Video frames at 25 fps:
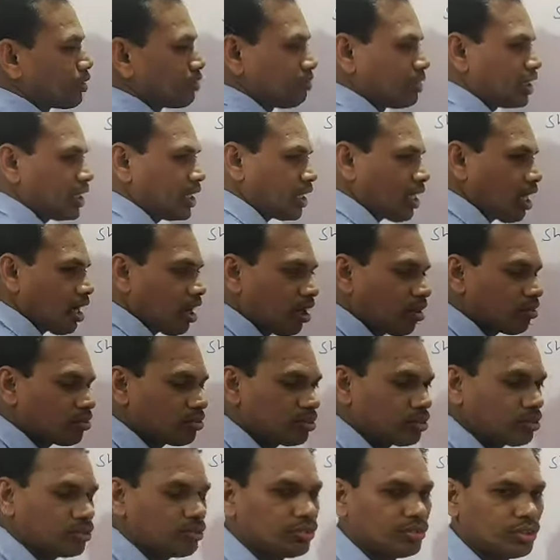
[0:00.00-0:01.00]
We have
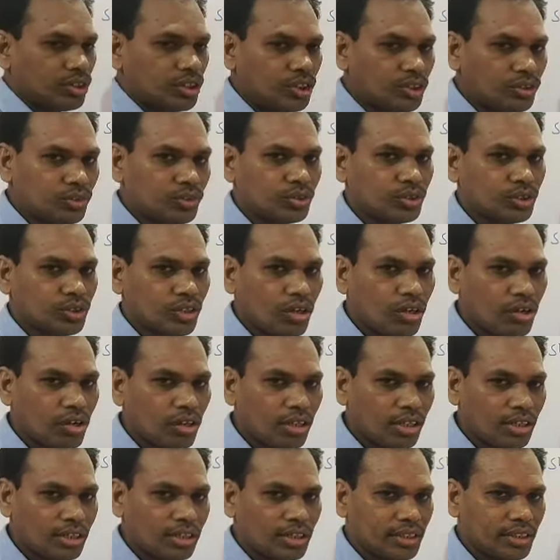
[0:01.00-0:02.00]
to use
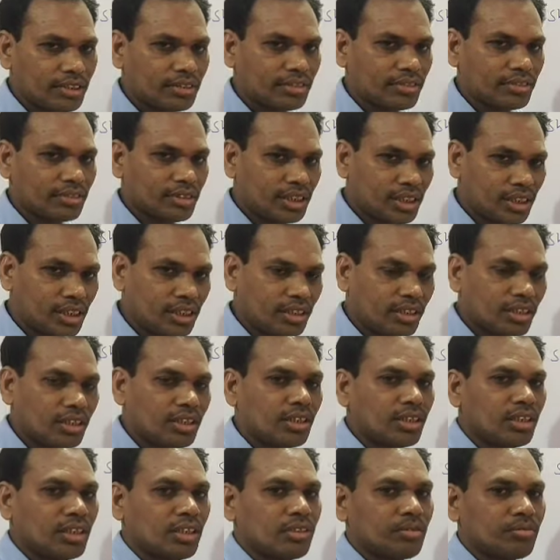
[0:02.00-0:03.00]
all these 3
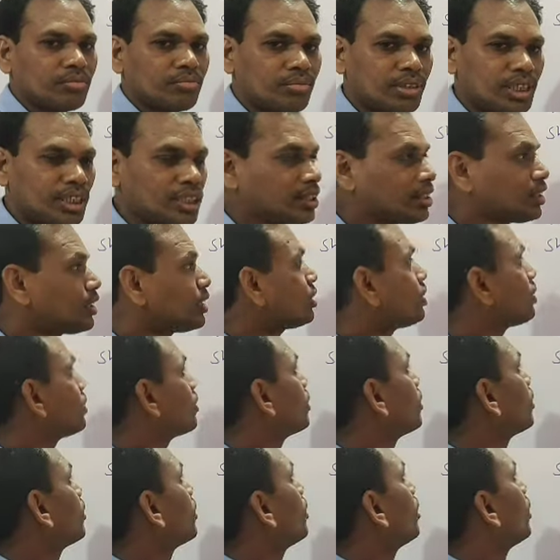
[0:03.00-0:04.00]
basic
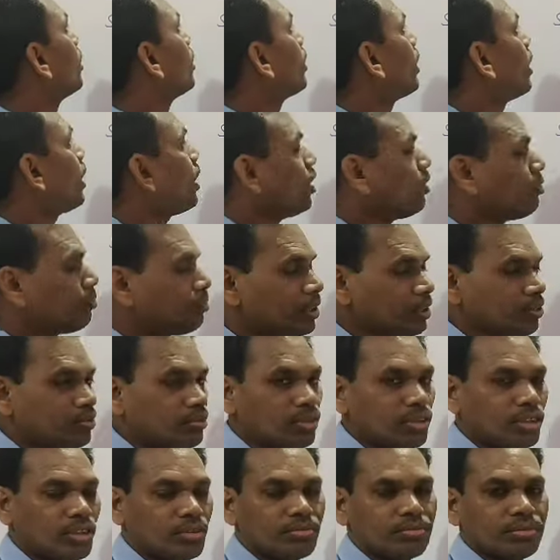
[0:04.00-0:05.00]
helping
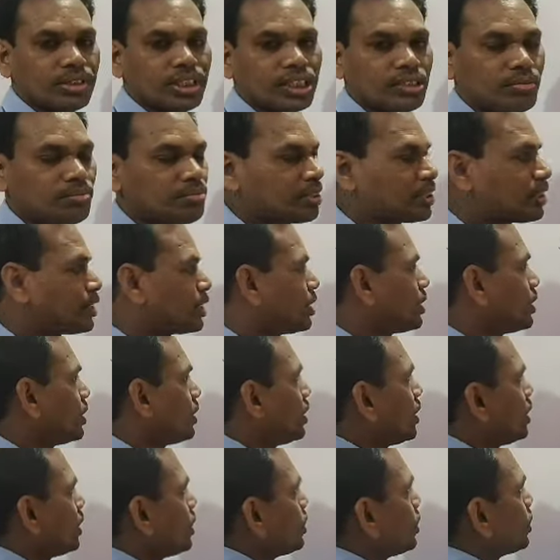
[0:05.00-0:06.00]
verb in present
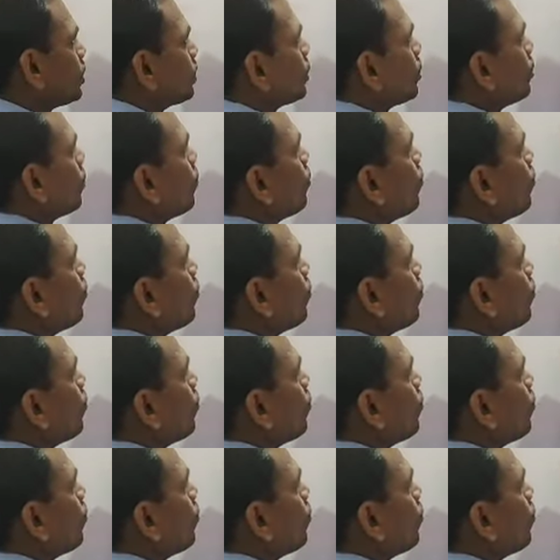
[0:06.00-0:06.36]
tense.